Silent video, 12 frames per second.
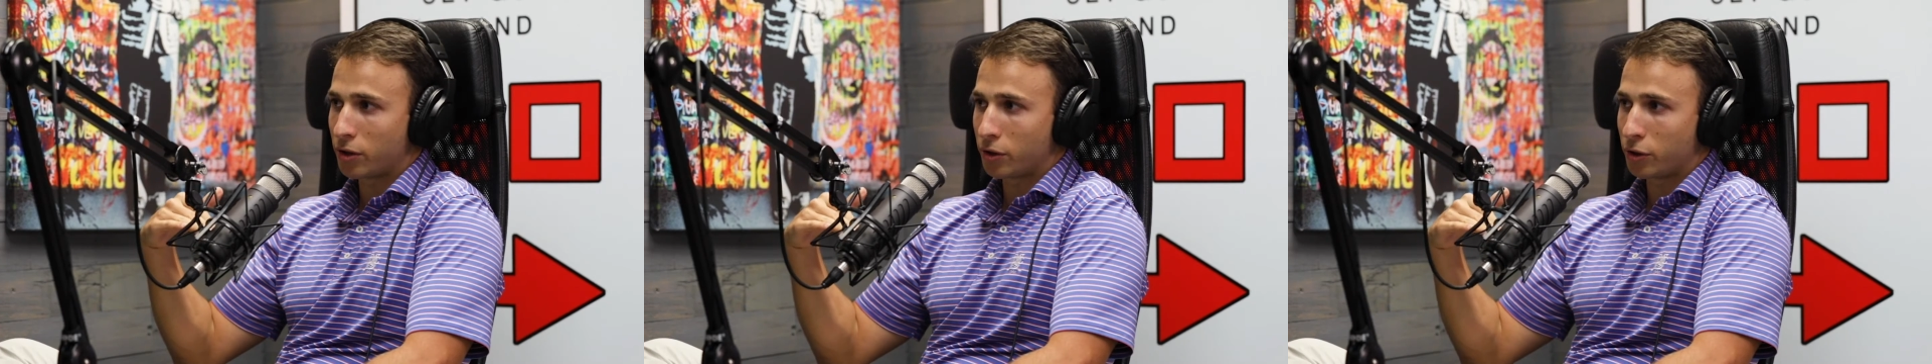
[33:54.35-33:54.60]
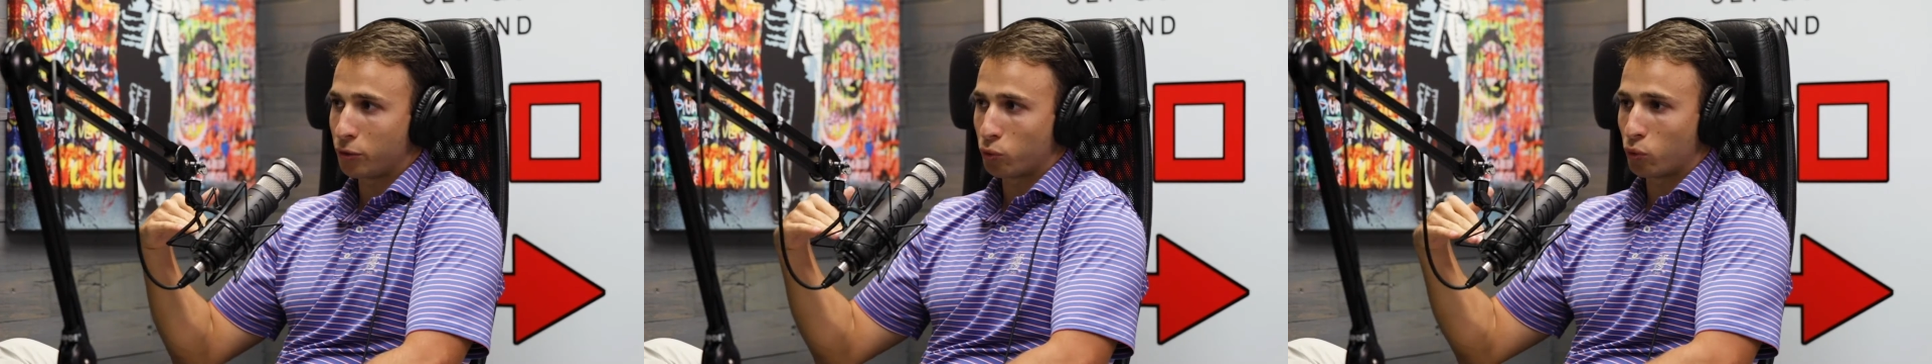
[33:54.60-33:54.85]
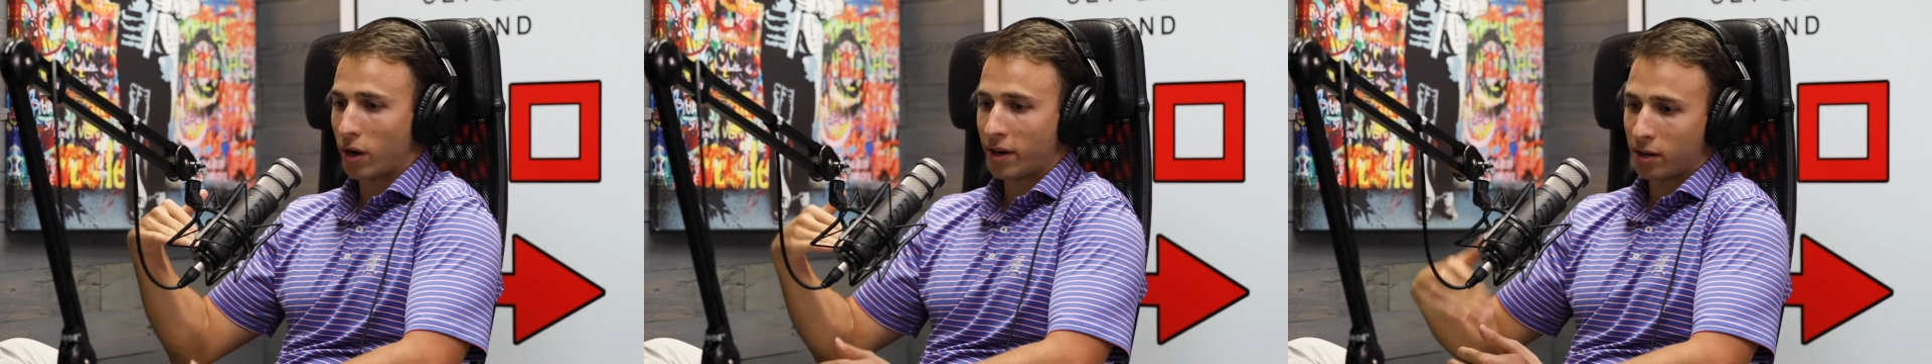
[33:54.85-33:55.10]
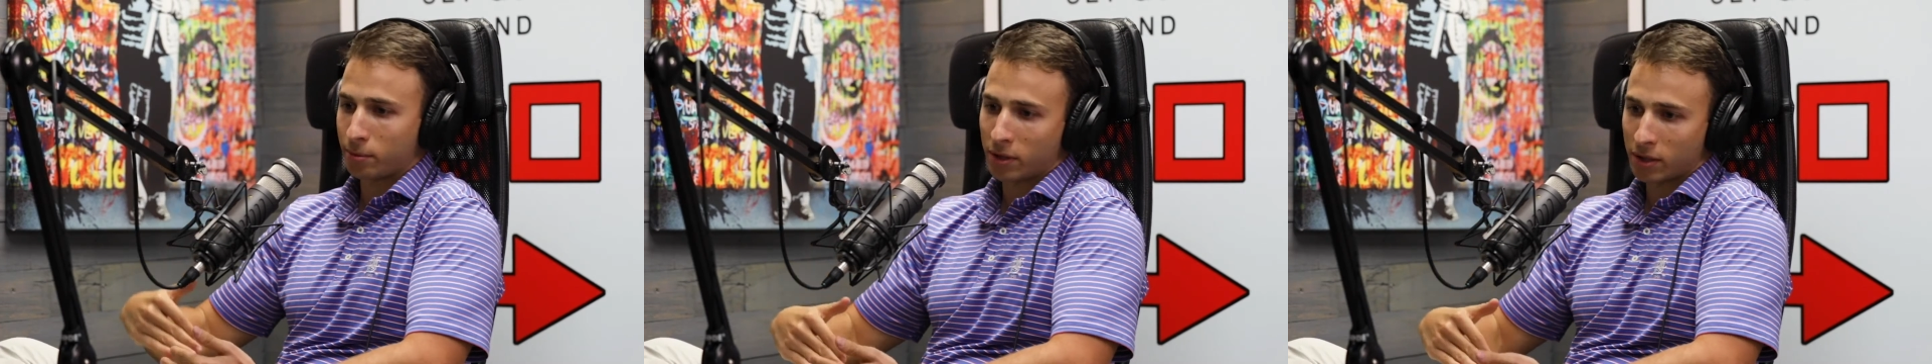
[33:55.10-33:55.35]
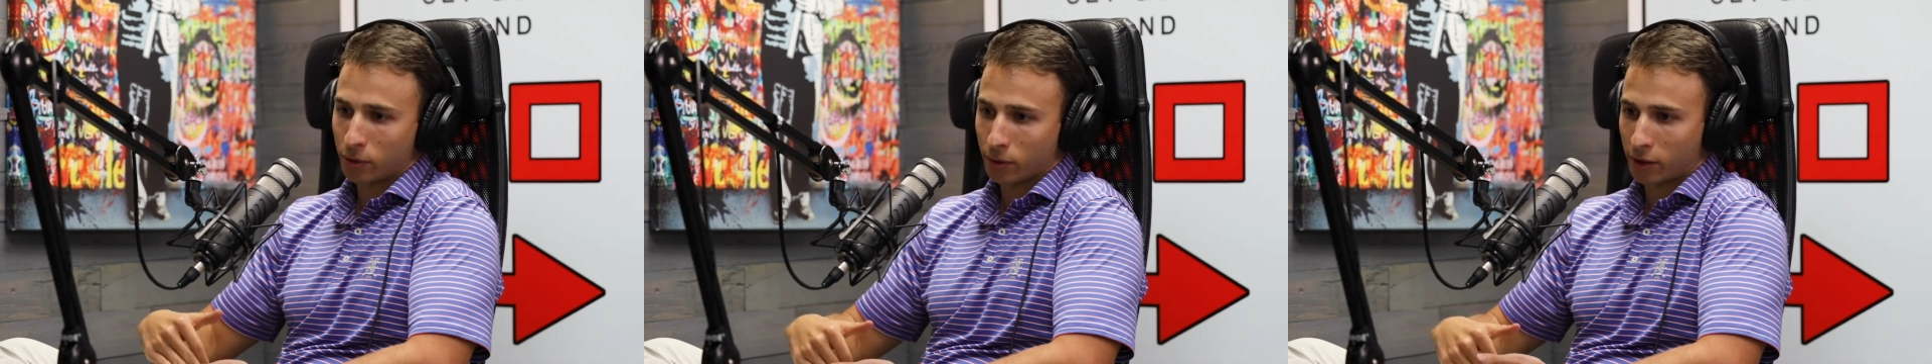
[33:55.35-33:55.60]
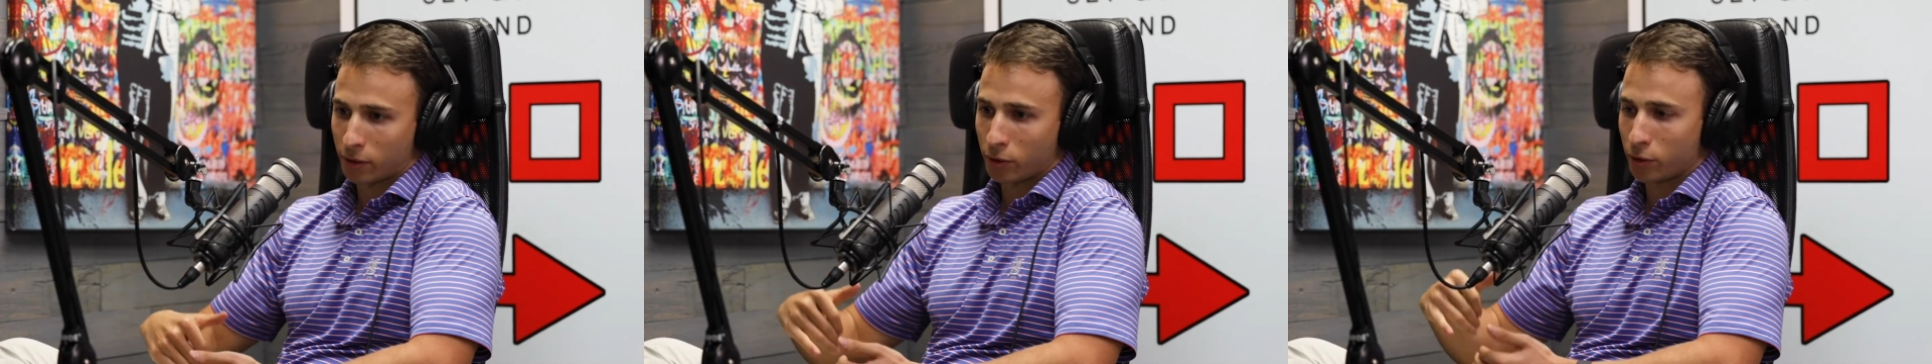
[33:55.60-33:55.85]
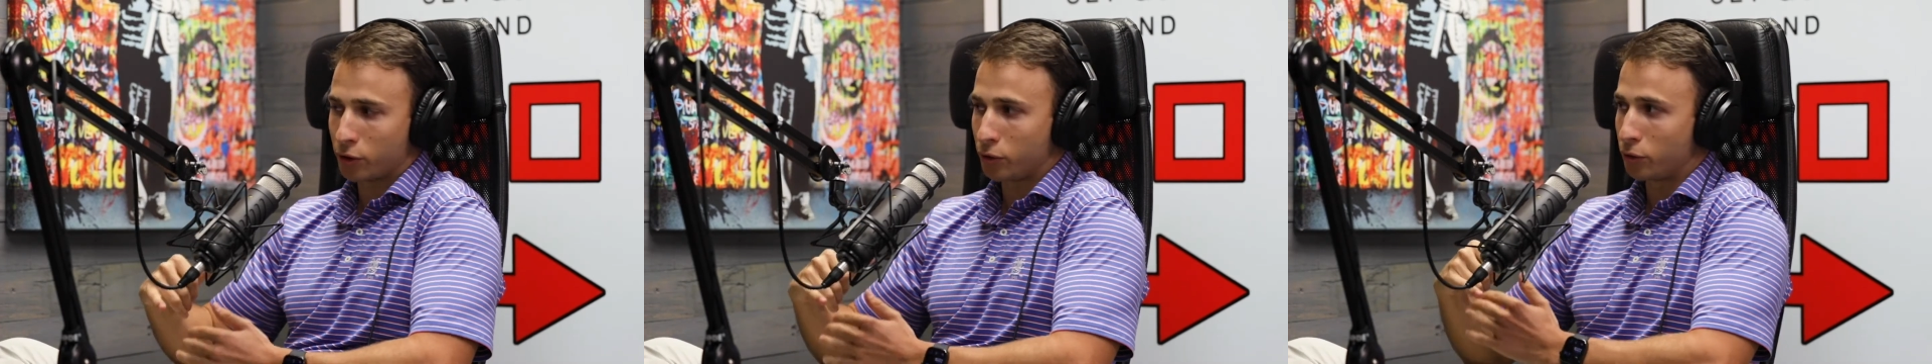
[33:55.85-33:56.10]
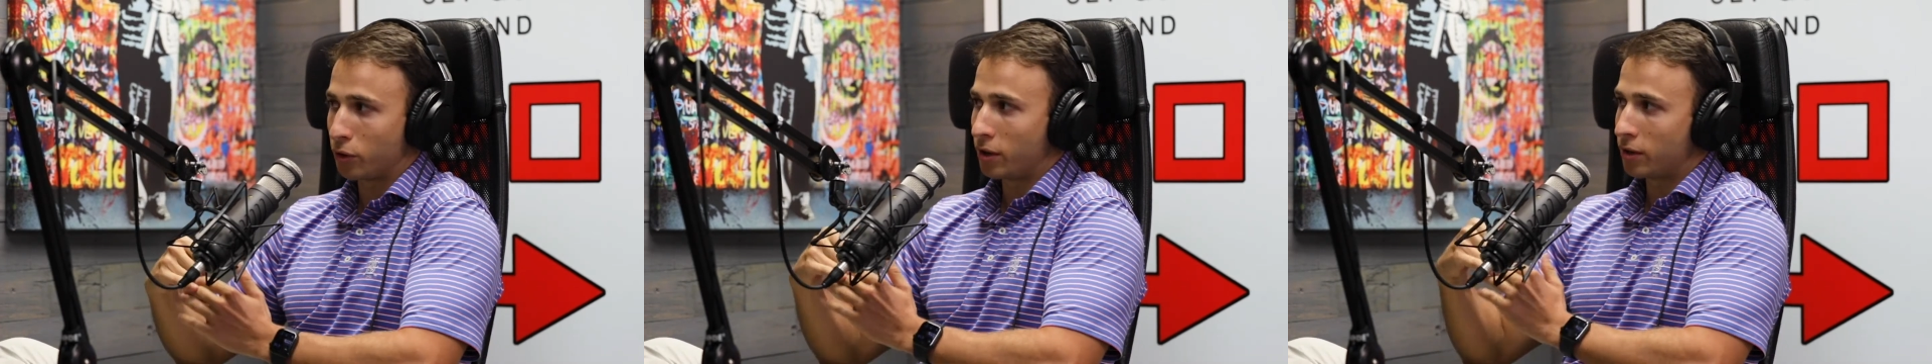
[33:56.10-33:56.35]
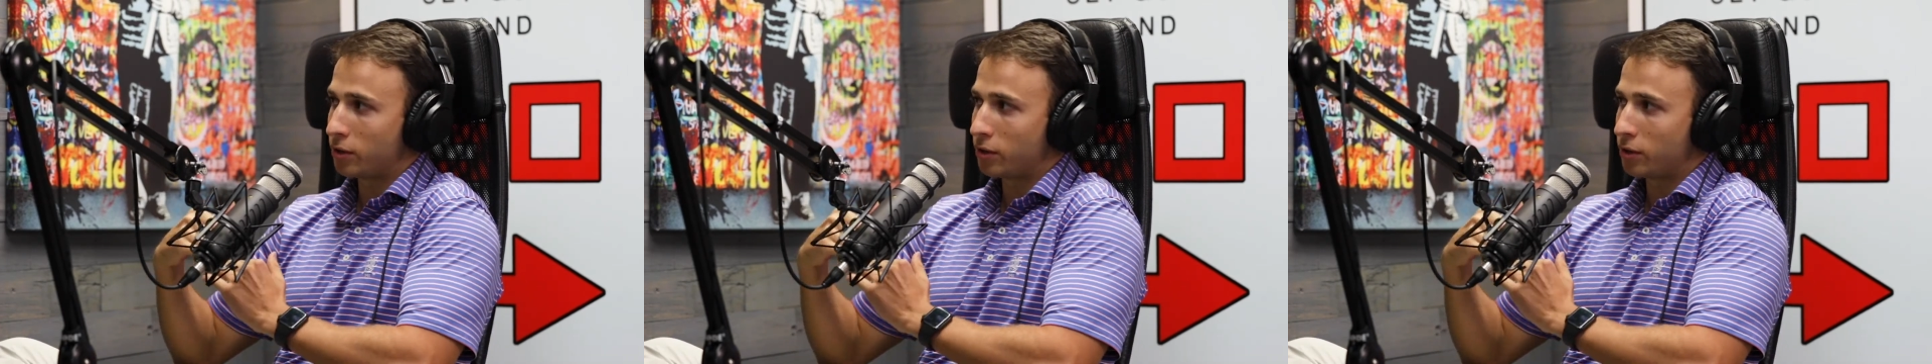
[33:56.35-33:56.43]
either you run out of money quicker or you